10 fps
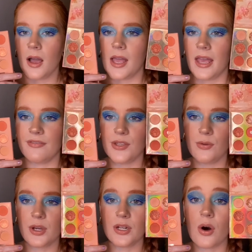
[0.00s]
If
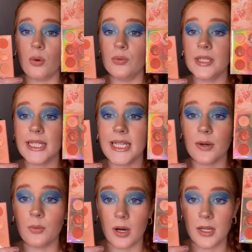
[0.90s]
you could only
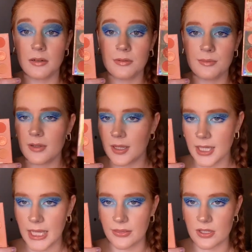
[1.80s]
get one,
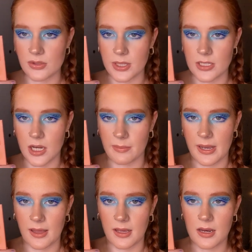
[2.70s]
get the Sweet Talk
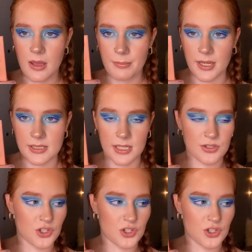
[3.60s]
palette because it's